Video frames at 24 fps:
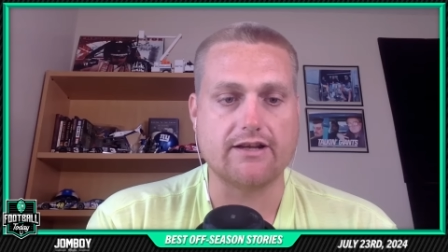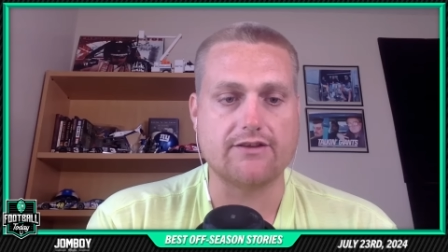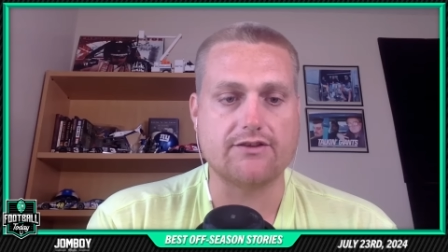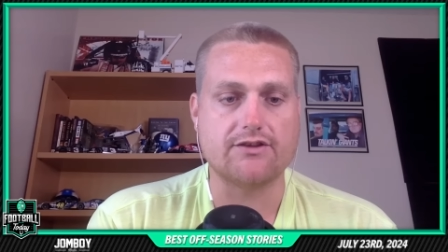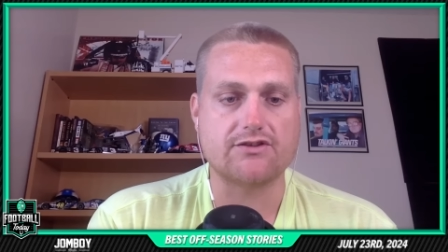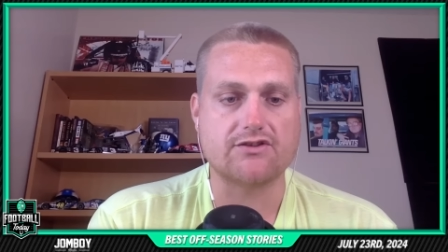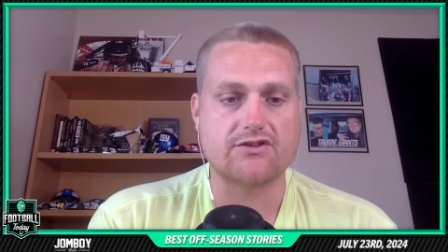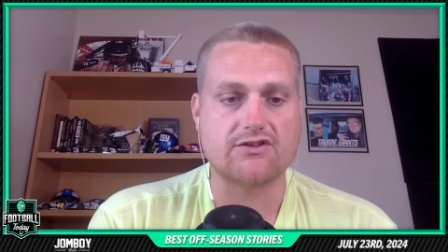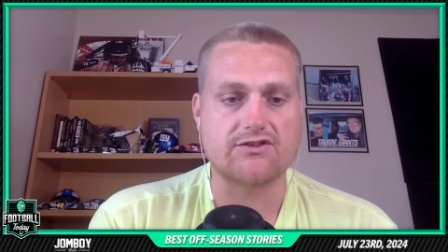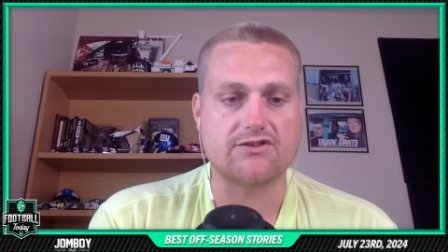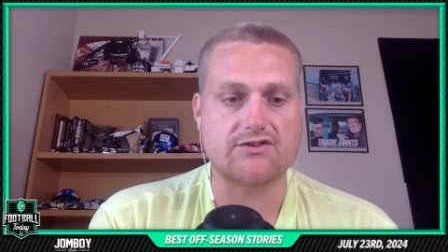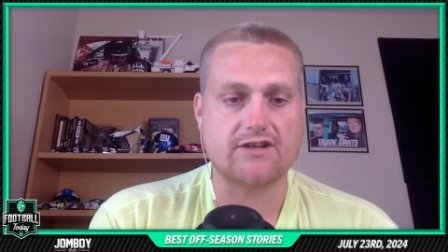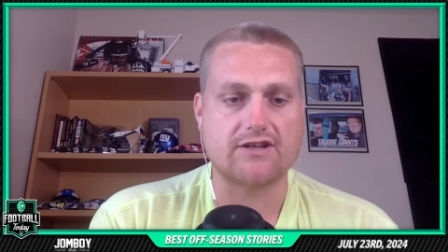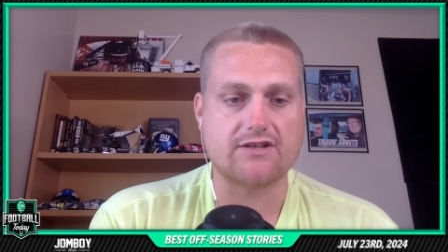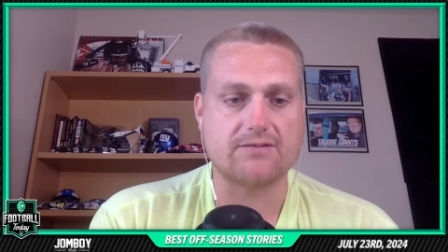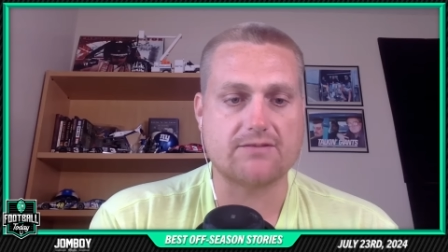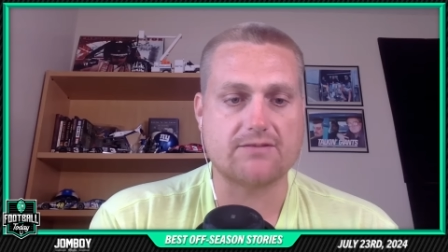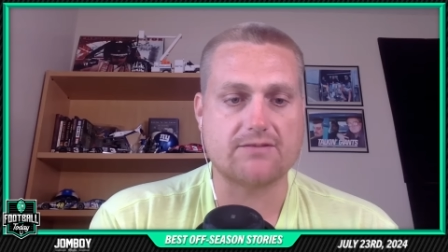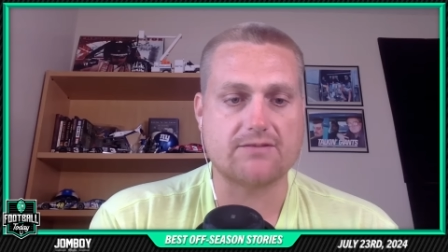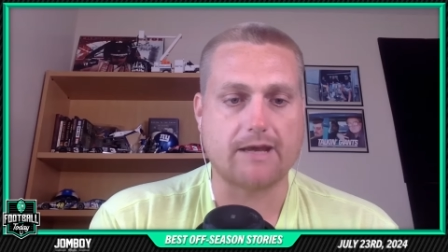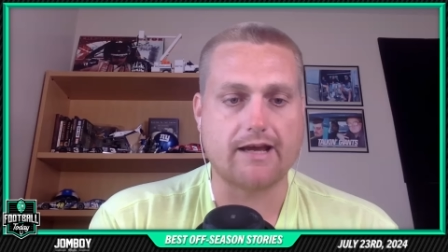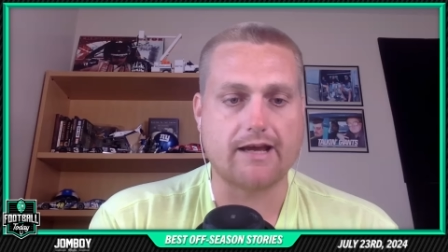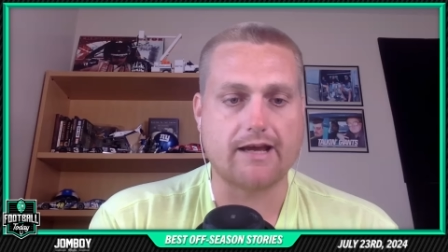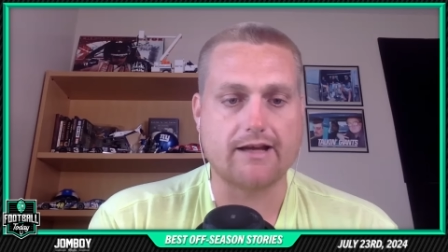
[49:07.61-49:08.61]
This isn't as
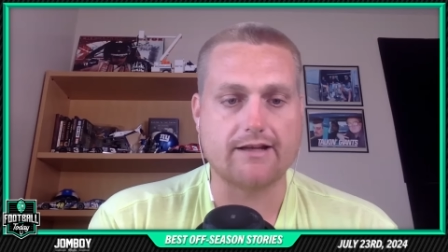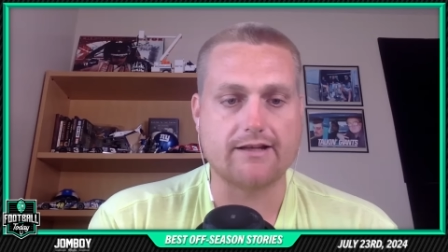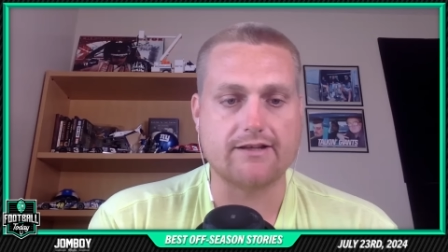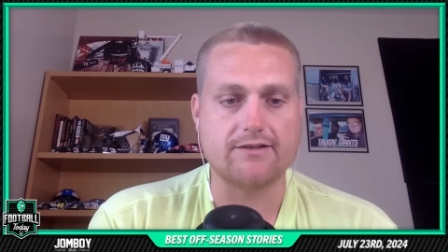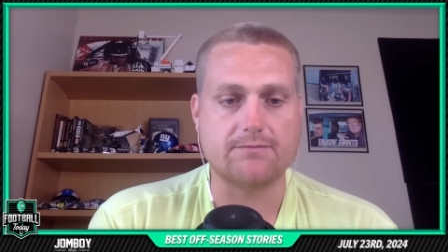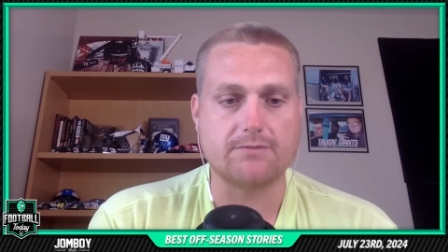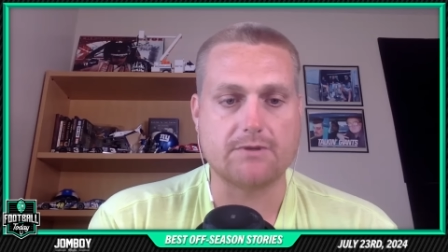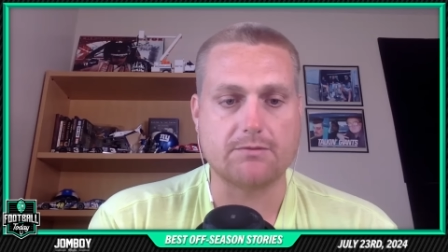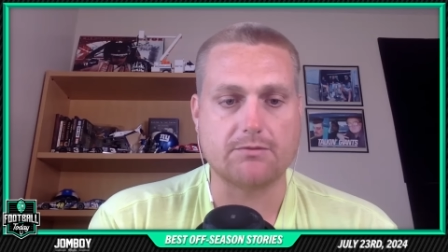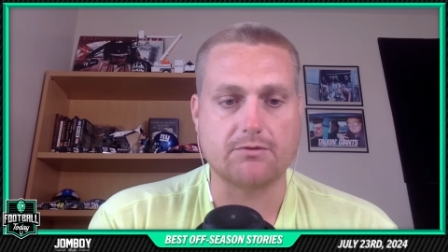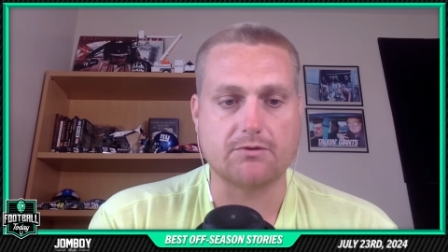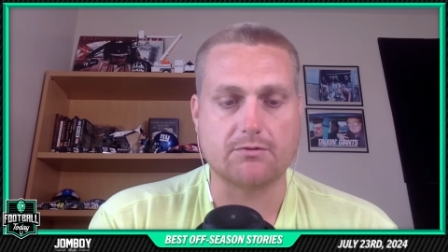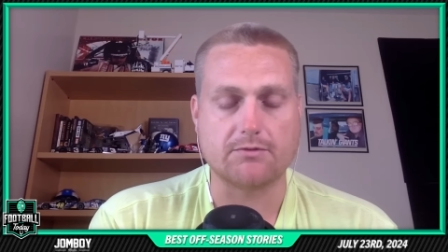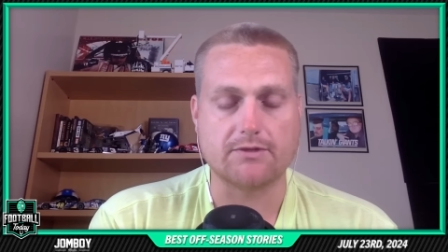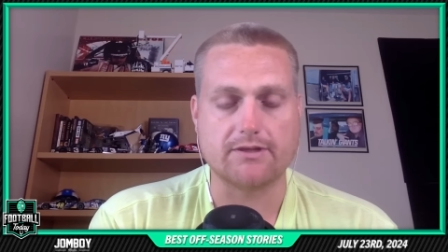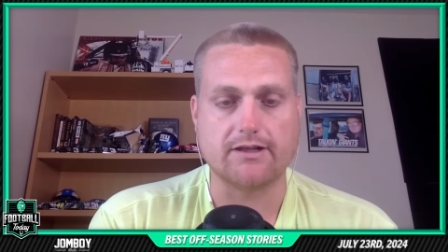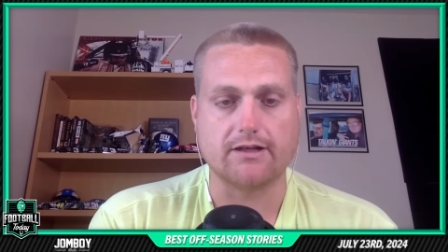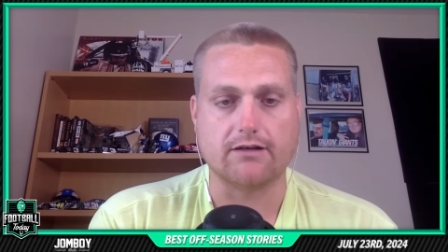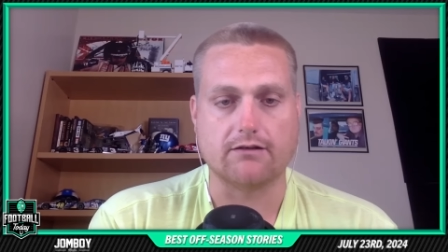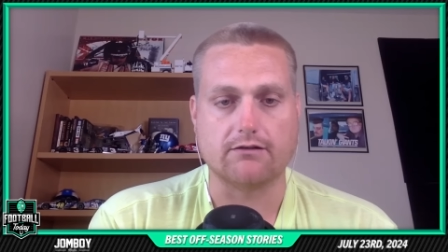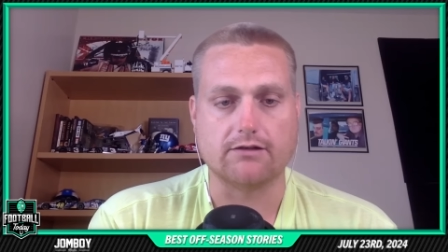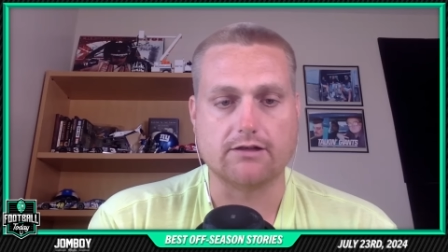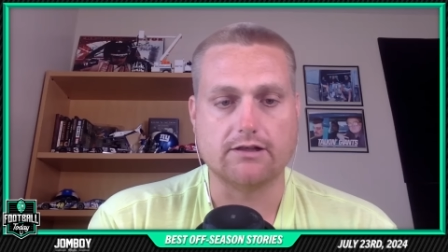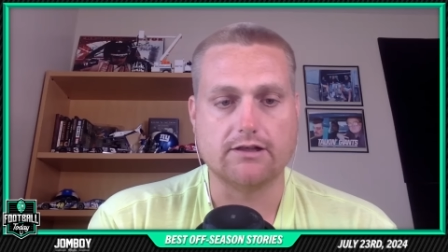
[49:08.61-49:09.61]
bad as people are, you
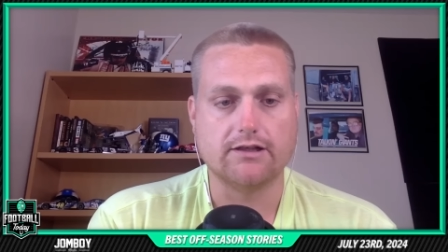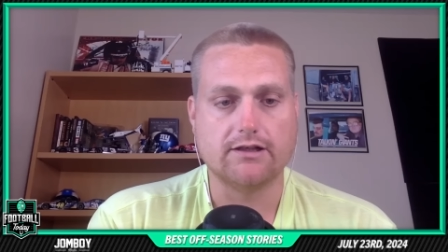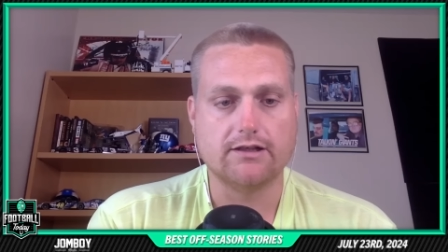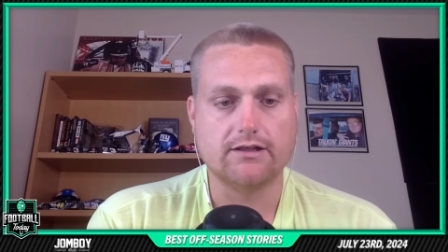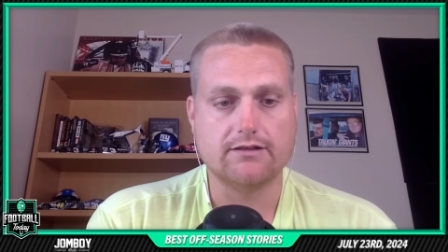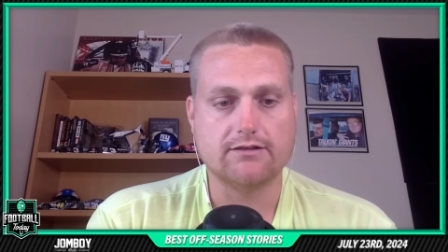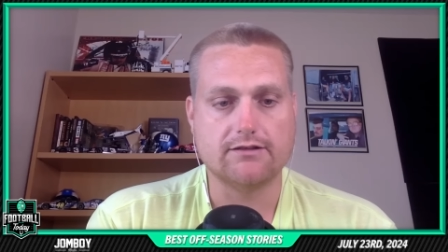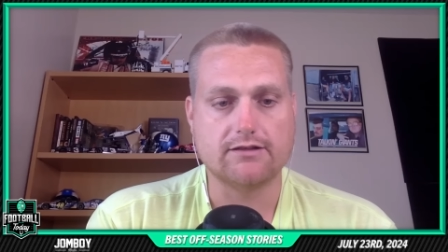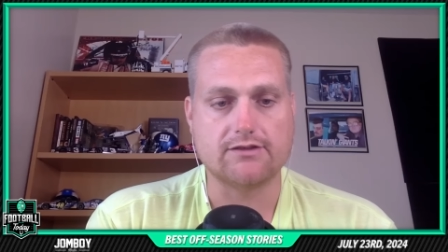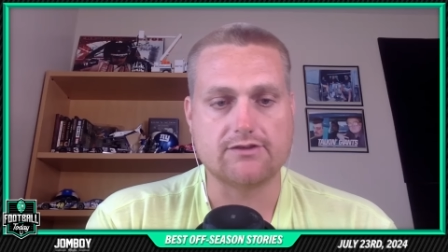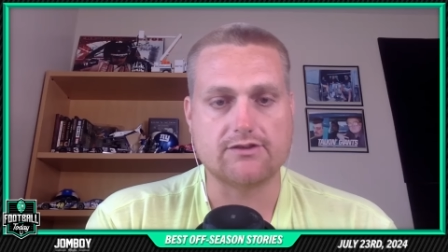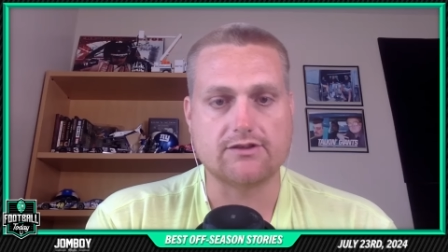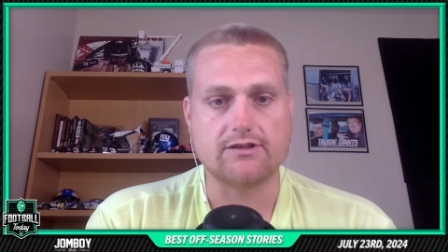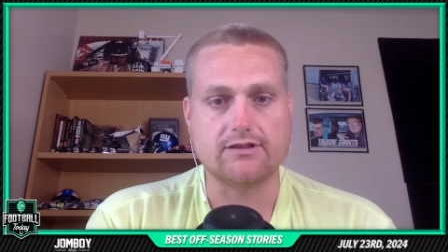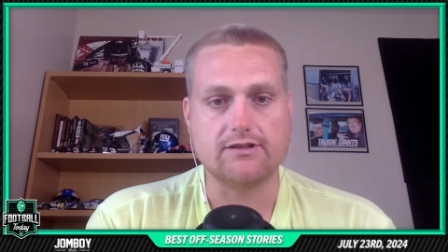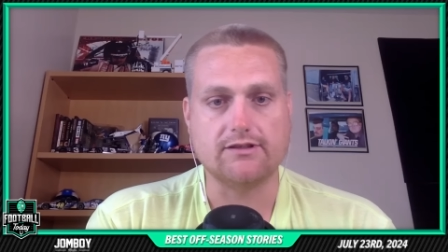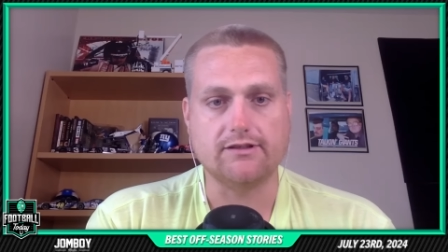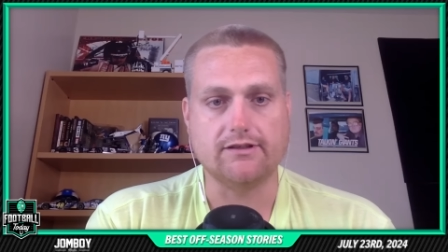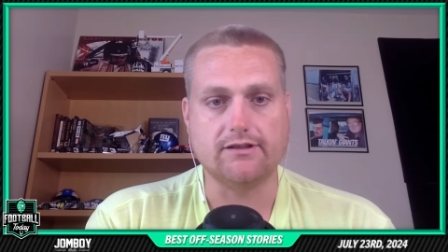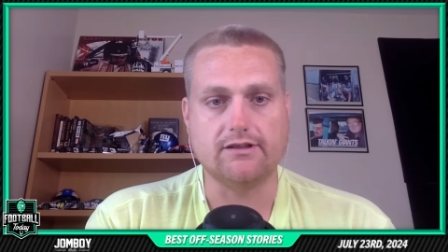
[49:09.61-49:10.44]
know, doesn't,